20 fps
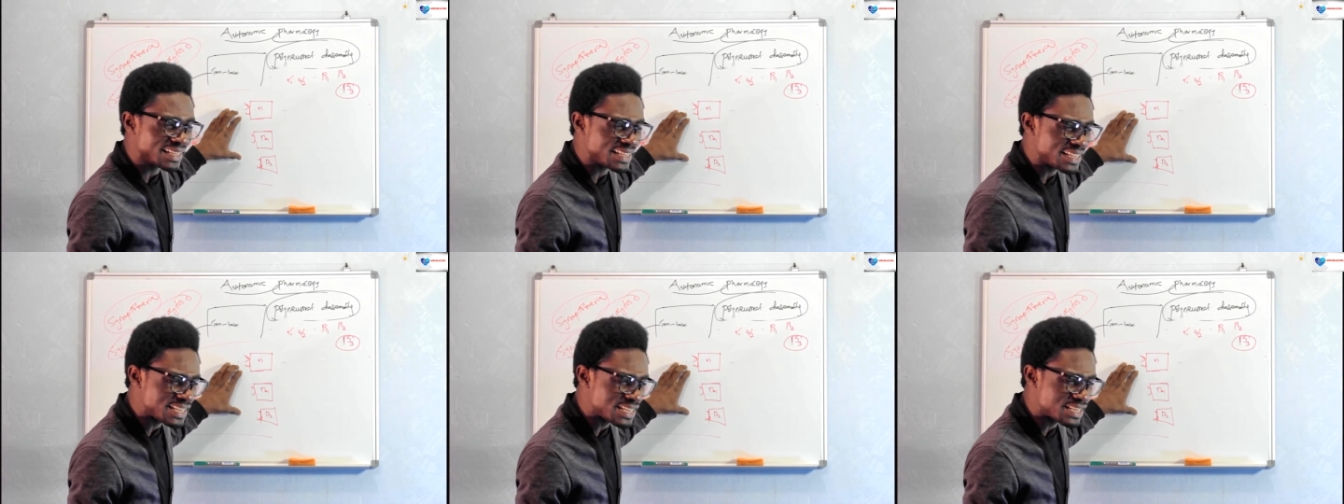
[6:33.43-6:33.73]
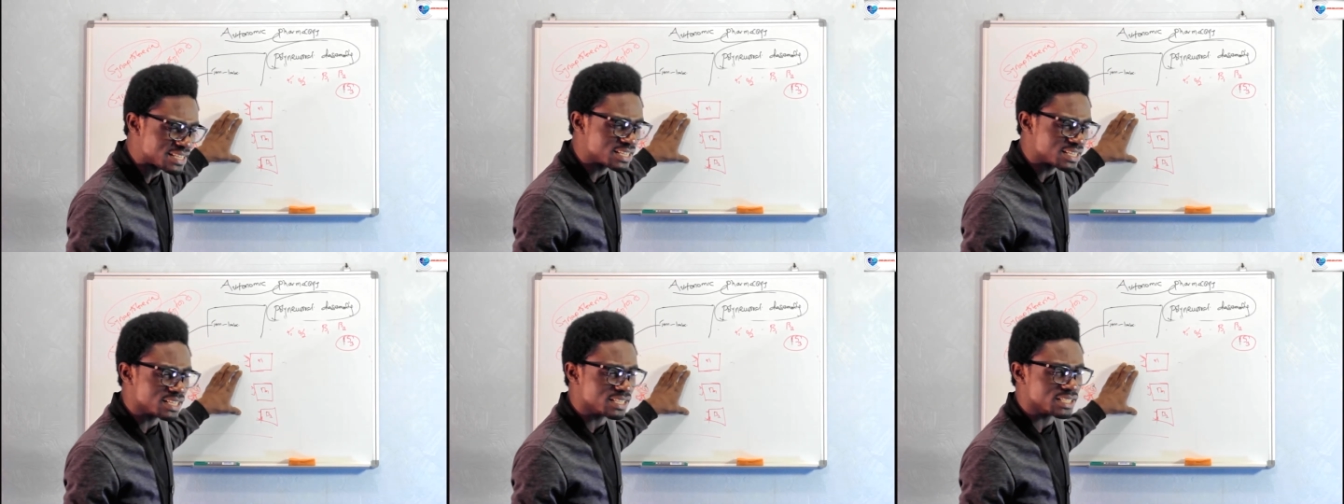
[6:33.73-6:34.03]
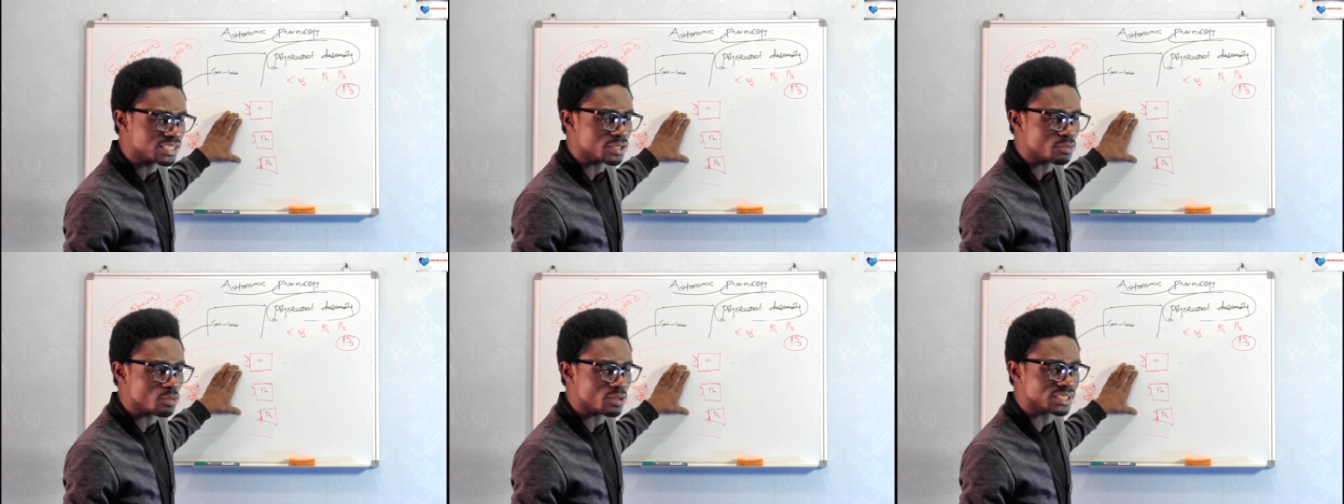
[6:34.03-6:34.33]
in
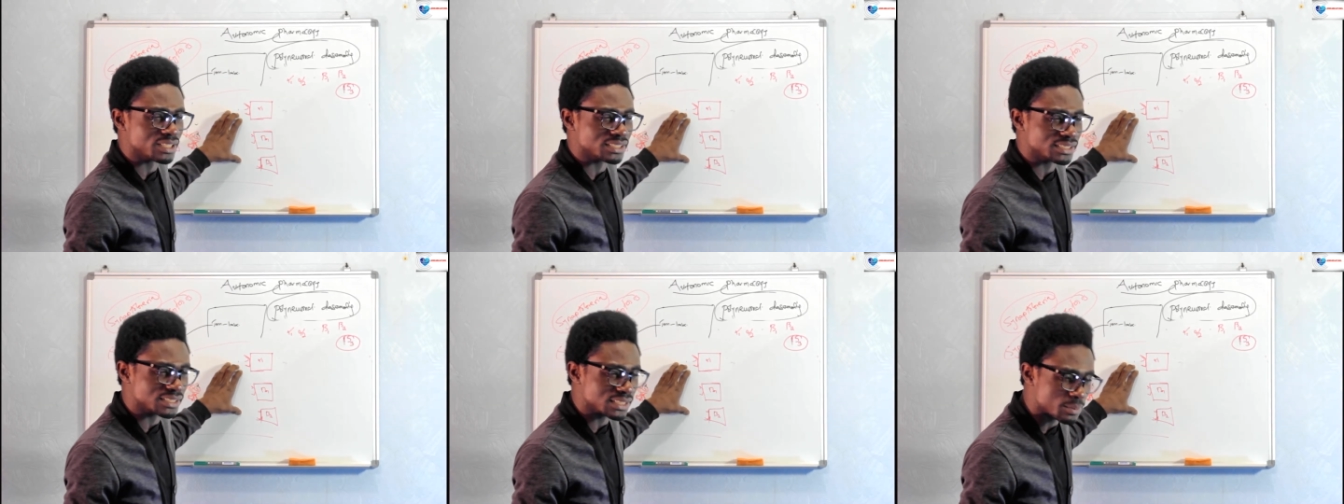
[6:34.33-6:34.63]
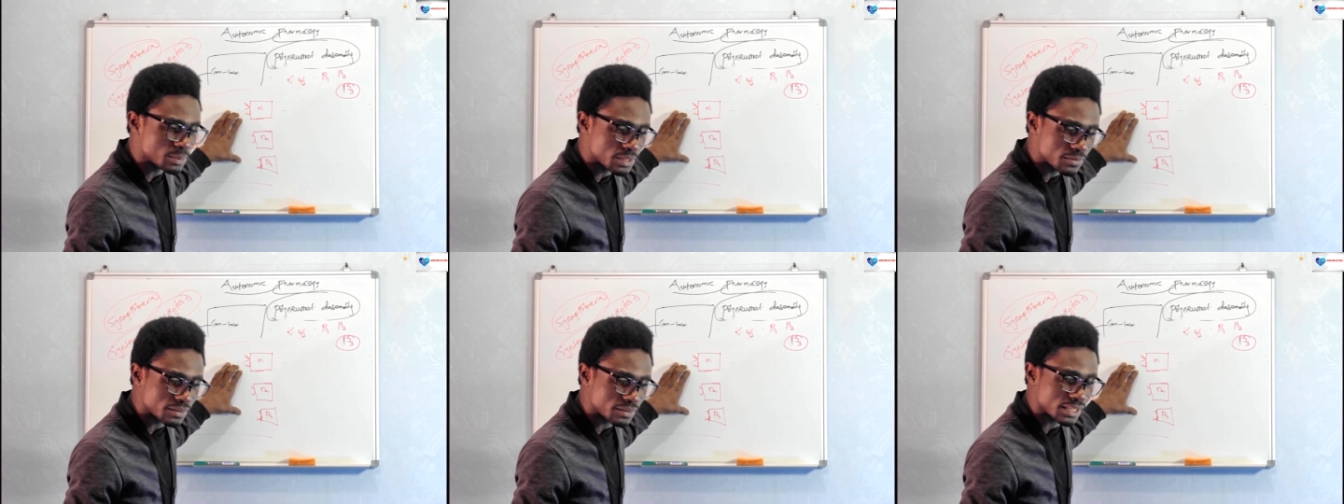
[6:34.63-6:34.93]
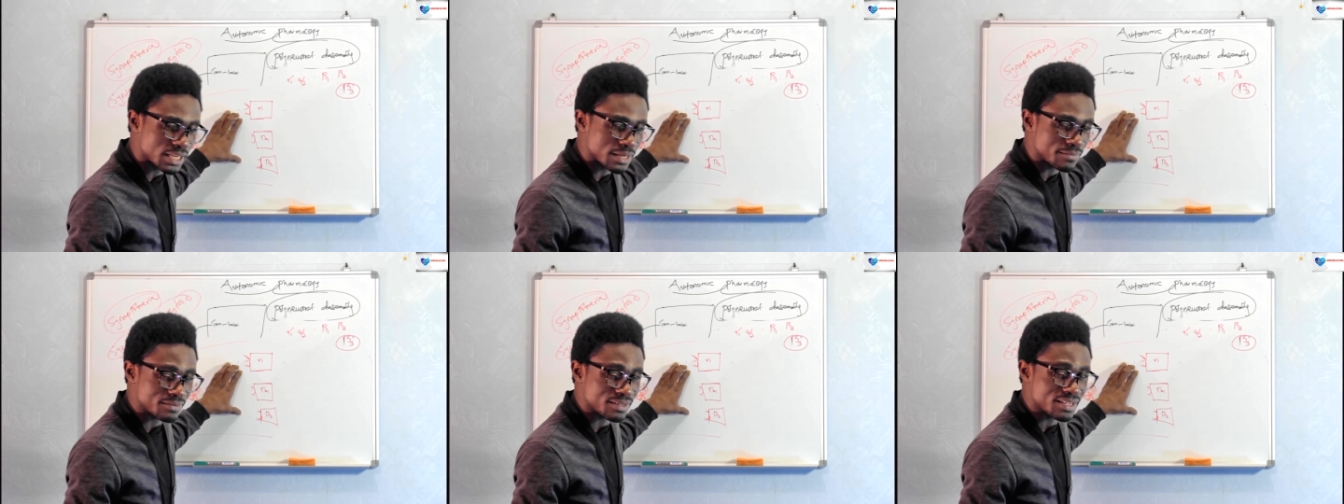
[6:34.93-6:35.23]
the what the synaptic
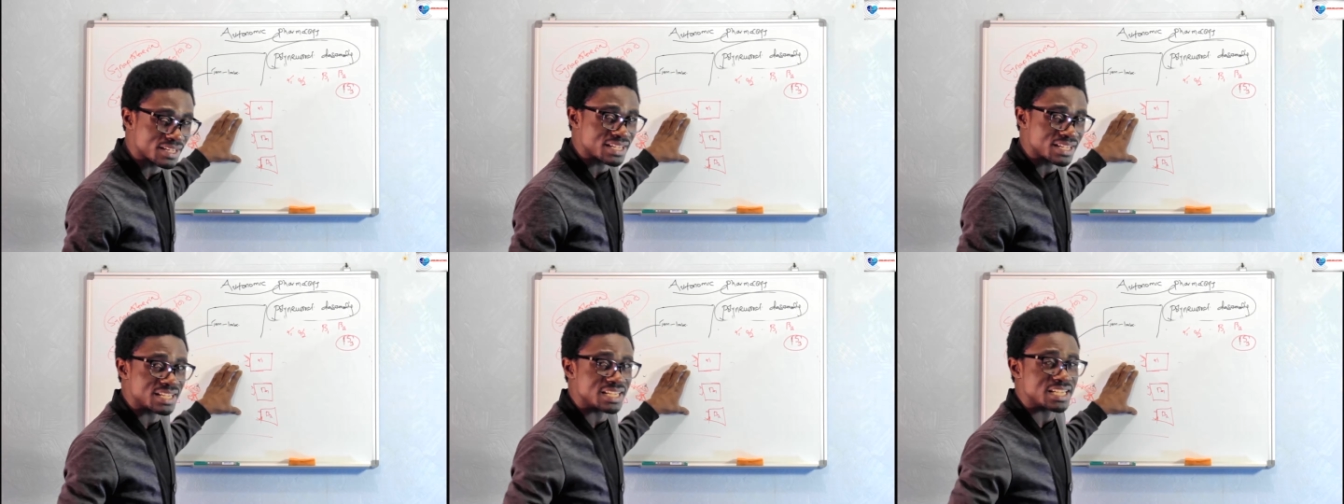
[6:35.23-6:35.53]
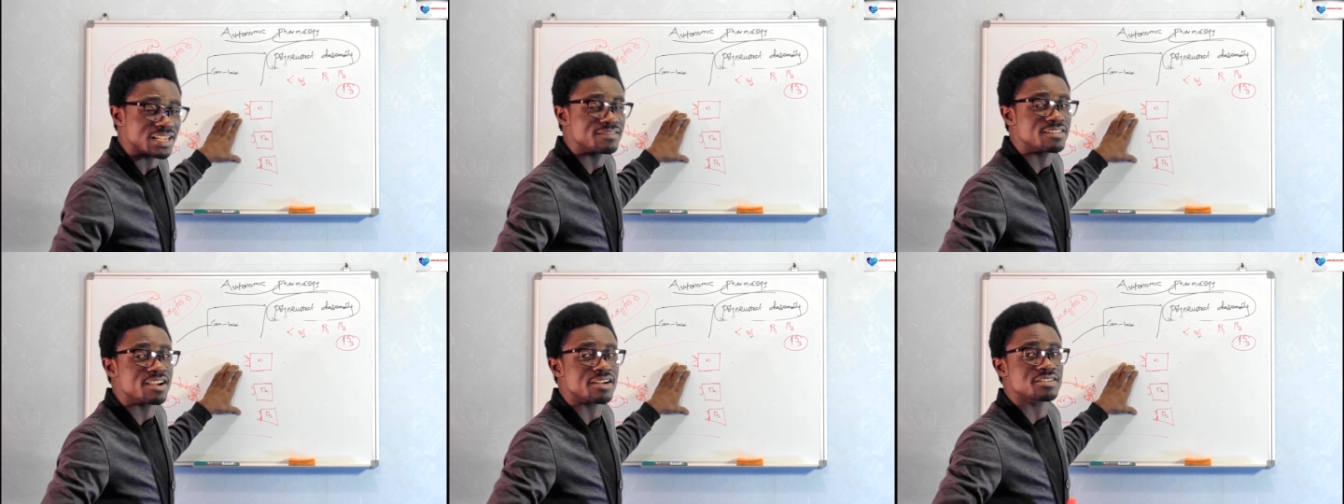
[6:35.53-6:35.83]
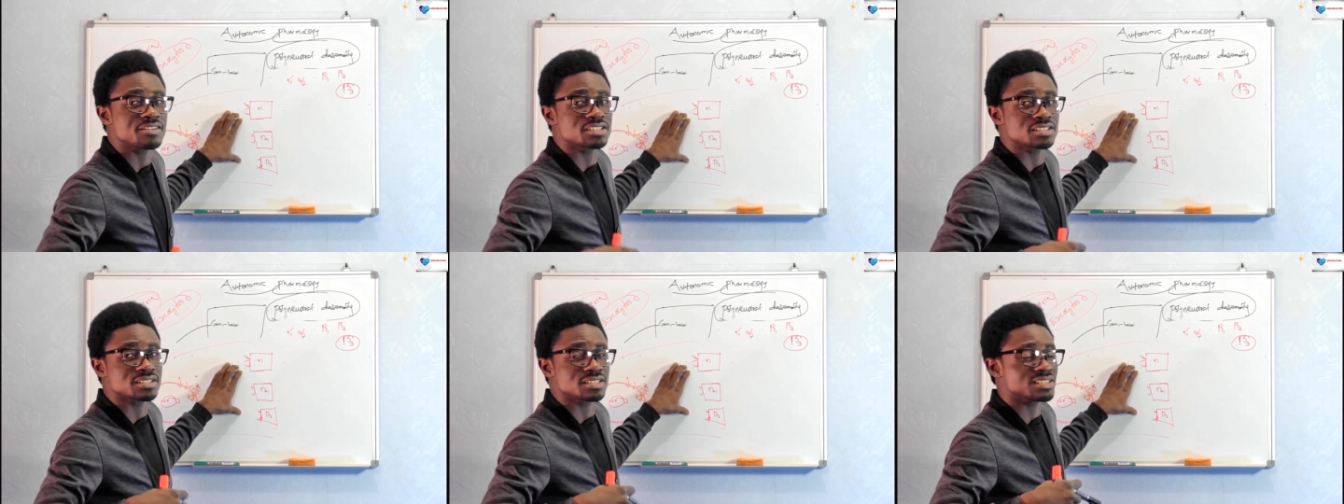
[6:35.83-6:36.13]
plane. If
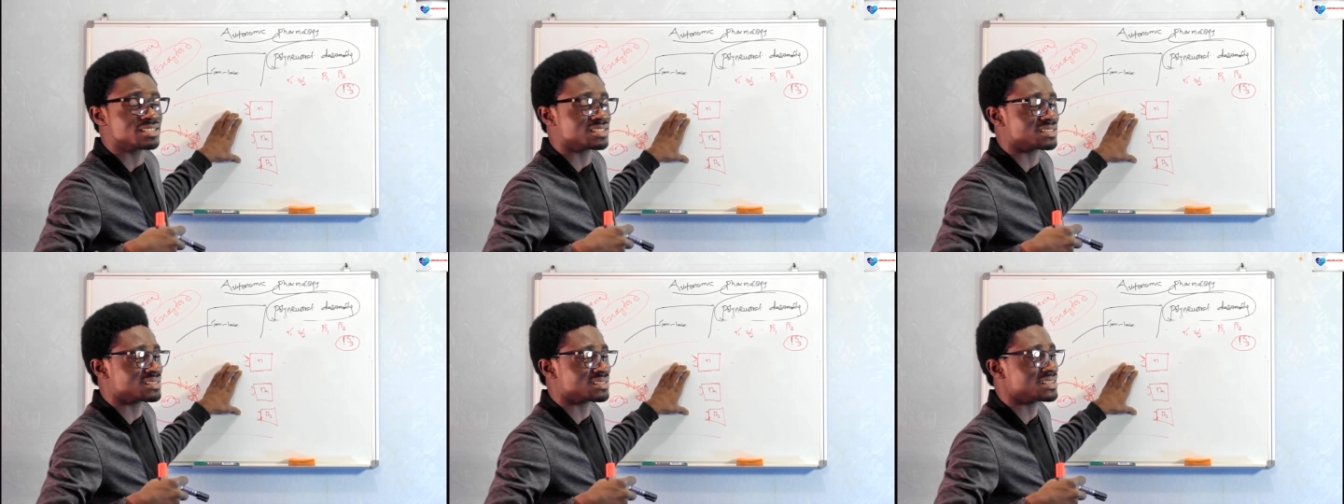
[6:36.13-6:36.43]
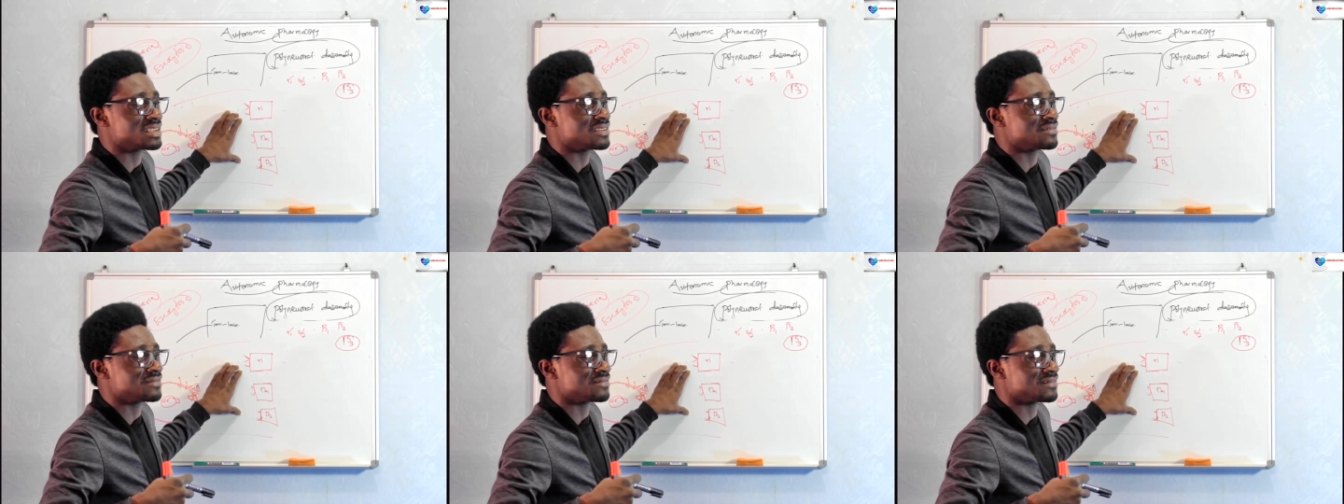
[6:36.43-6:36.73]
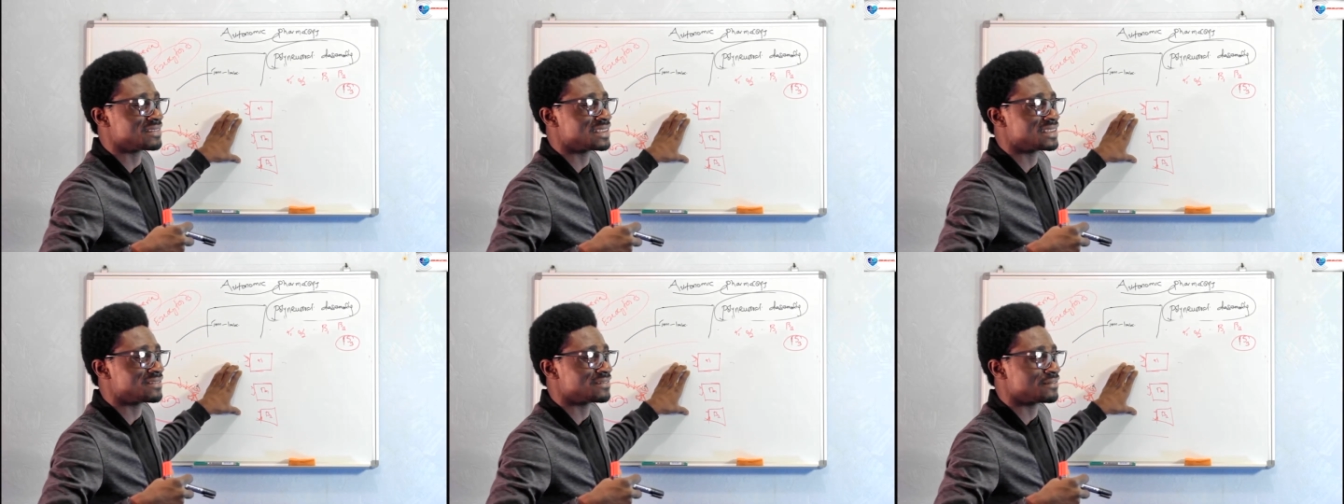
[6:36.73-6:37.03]
there is, is if,
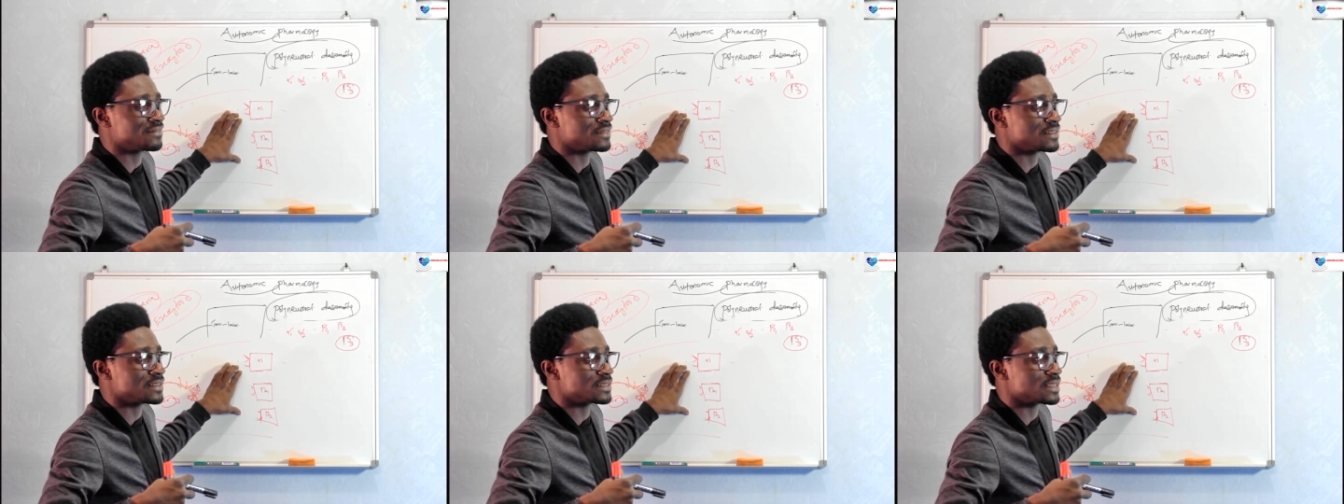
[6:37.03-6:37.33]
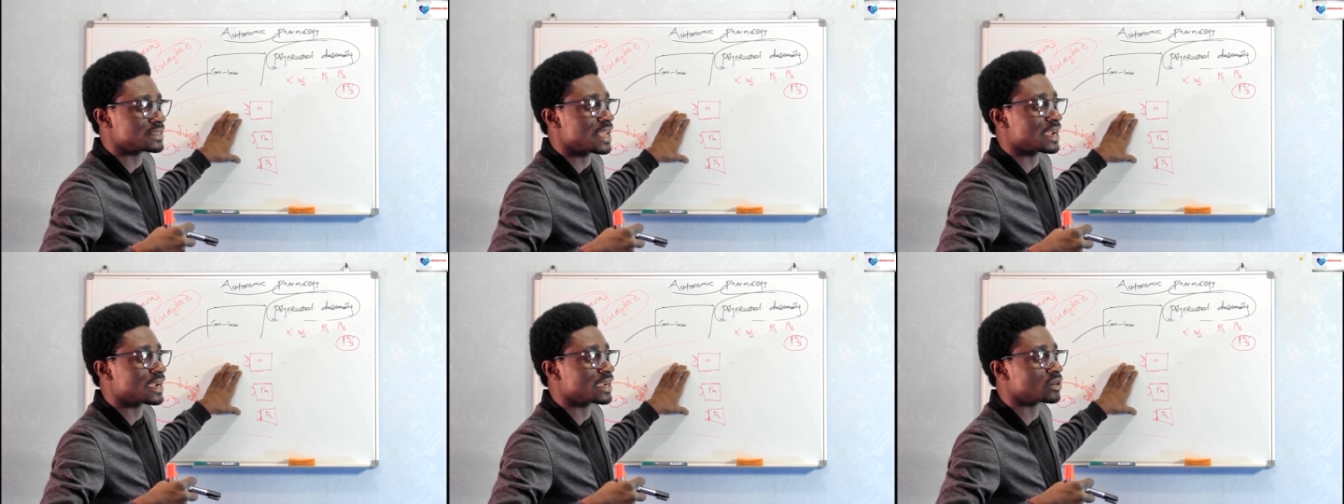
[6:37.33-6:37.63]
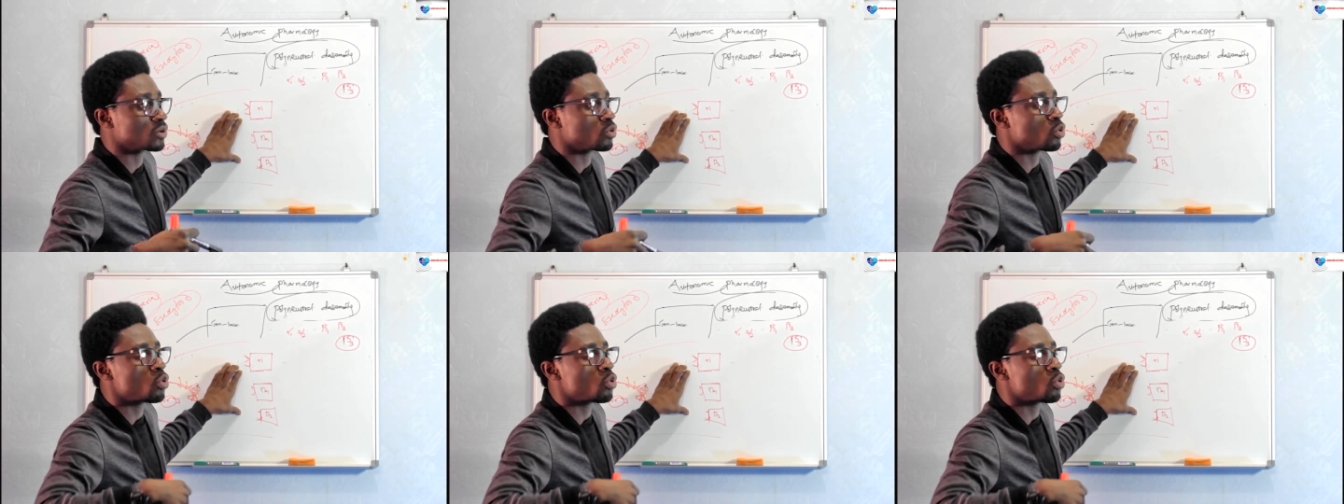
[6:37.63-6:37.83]
if it's like an